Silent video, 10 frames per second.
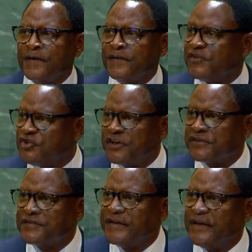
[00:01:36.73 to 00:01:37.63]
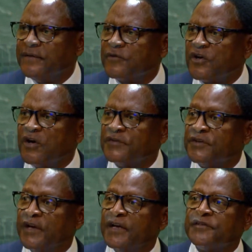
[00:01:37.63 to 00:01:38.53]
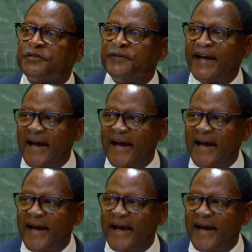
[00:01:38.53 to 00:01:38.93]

This year's theme calls on us to